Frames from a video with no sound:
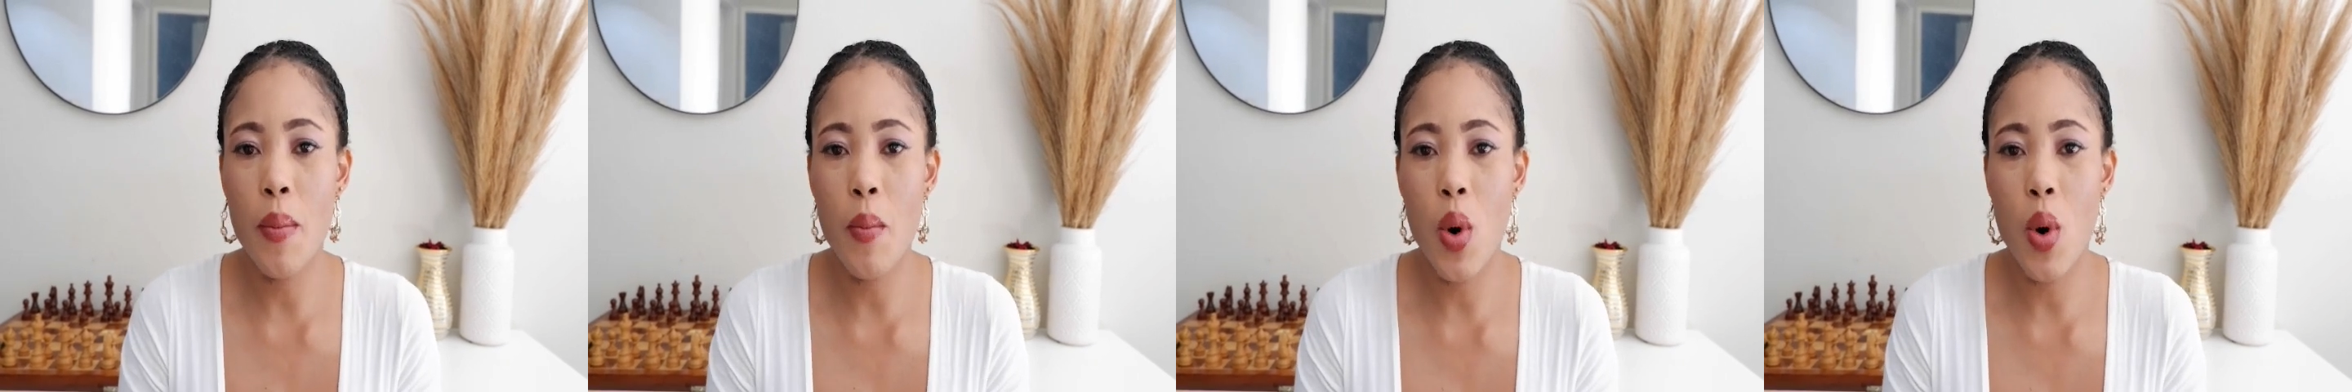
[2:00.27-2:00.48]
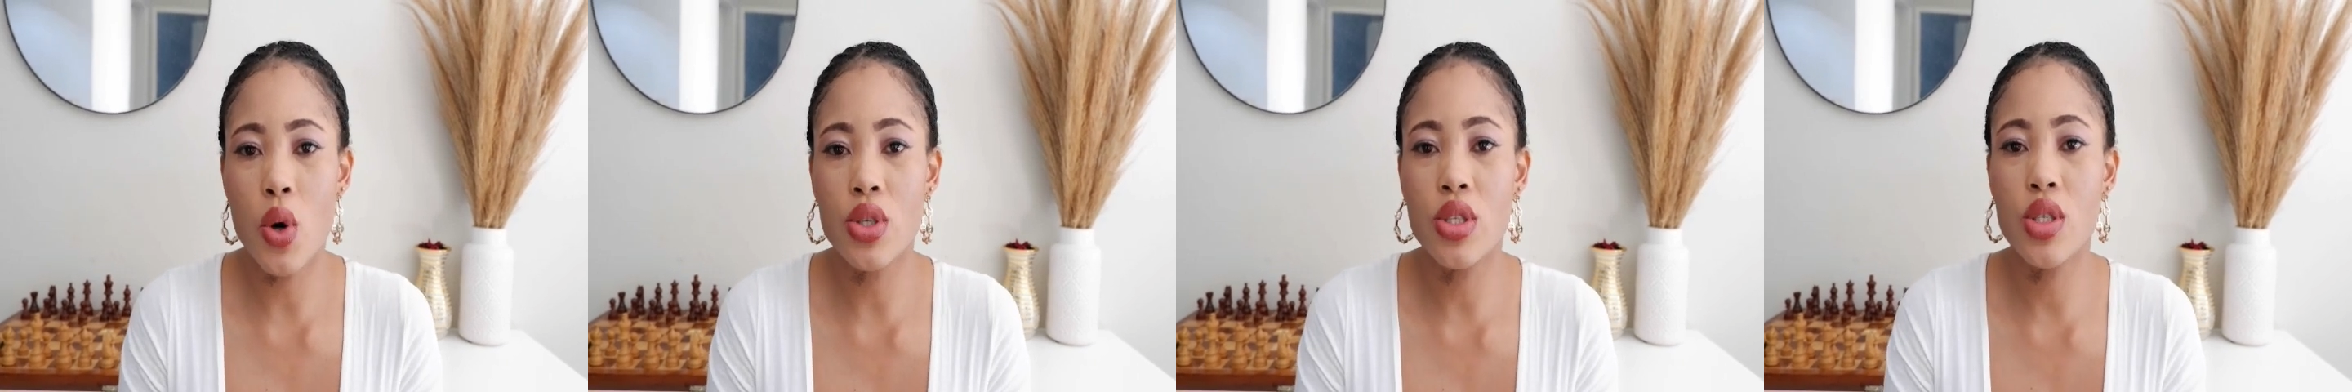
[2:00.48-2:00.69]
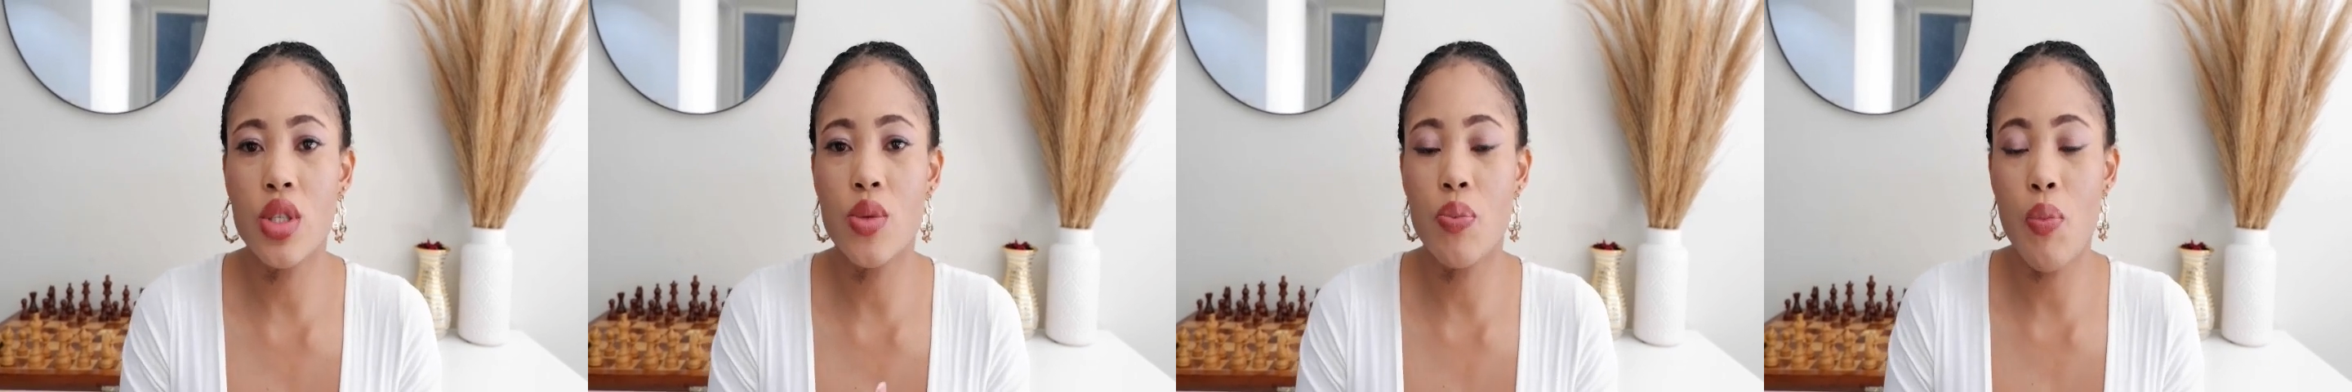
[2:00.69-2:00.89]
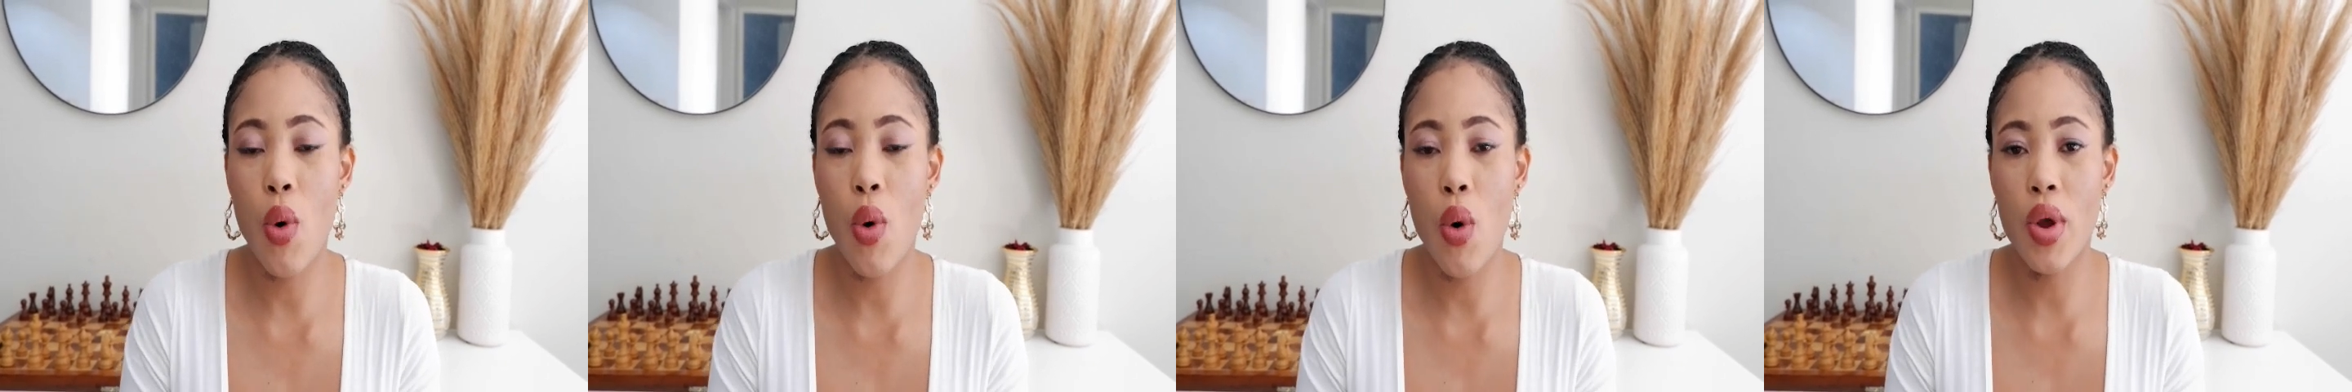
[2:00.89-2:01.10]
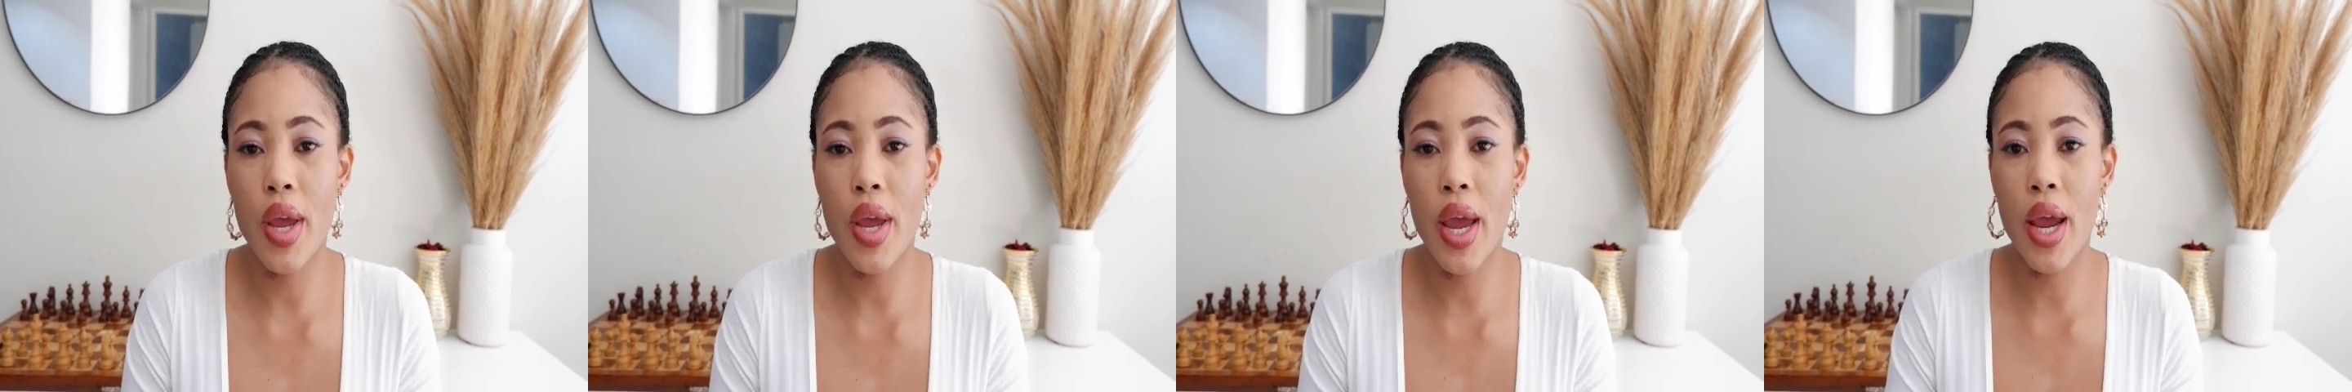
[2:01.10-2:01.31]
the most
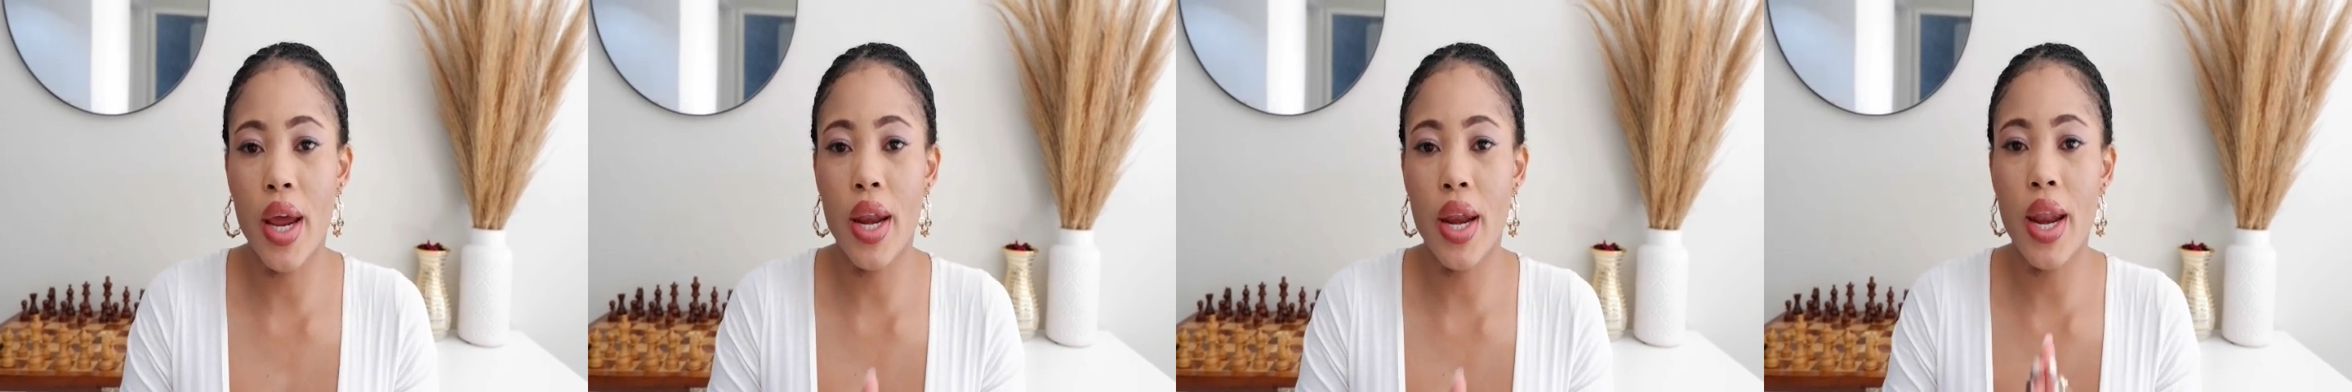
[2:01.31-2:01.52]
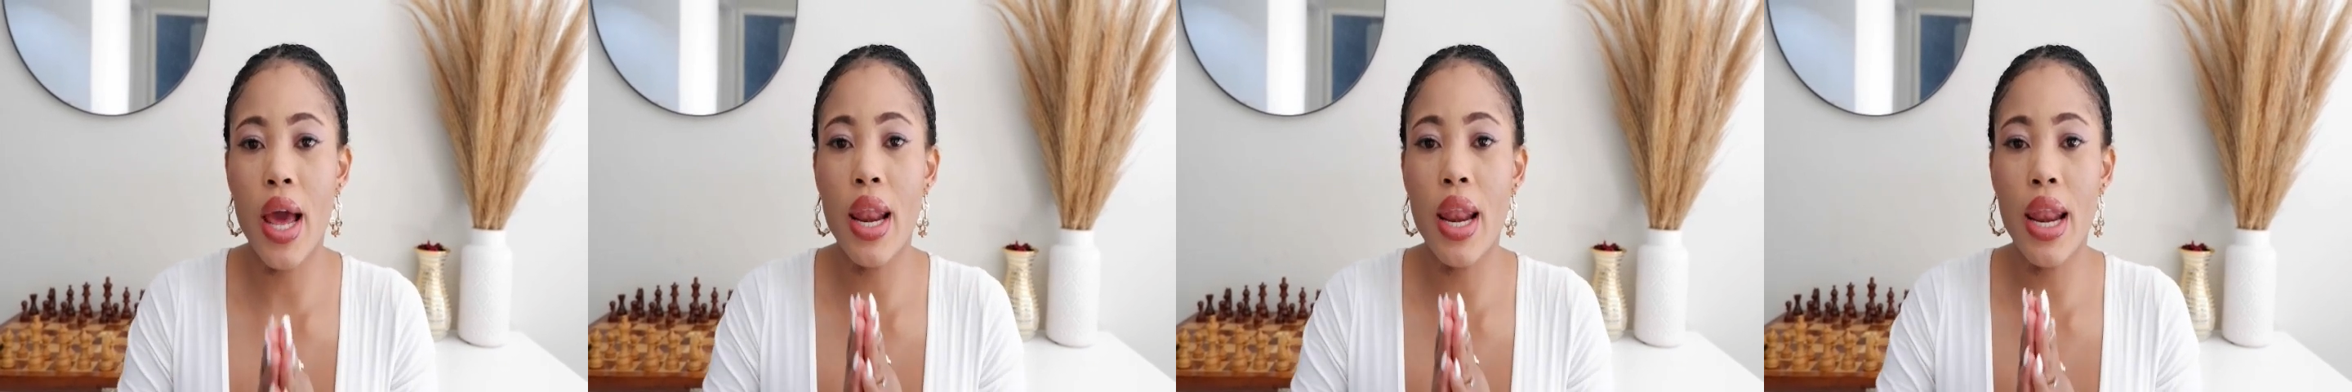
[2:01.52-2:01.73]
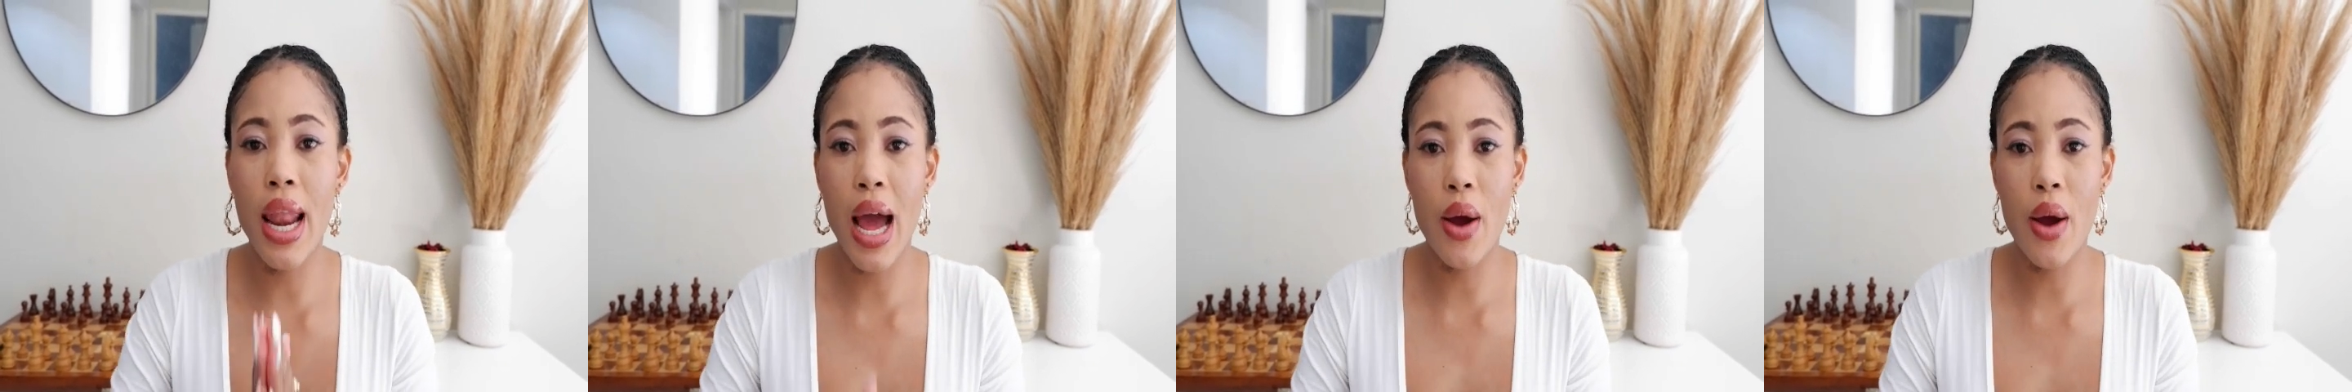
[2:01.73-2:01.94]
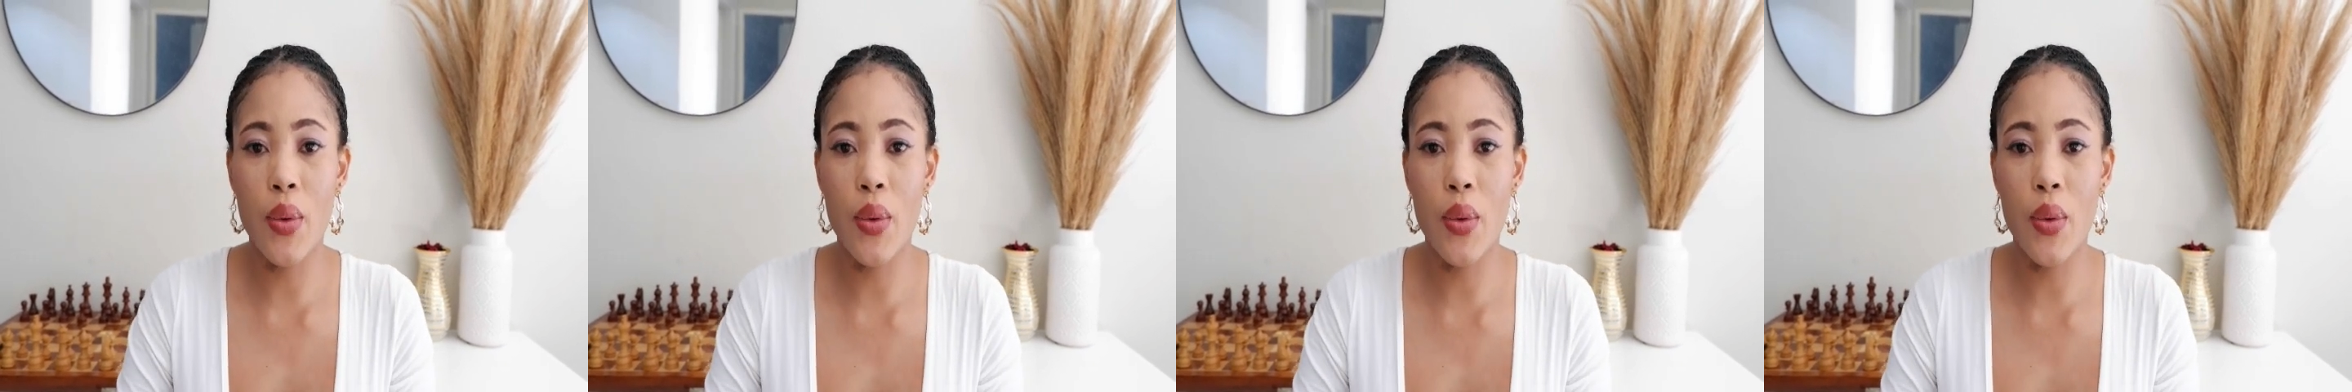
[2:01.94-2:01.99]
spoken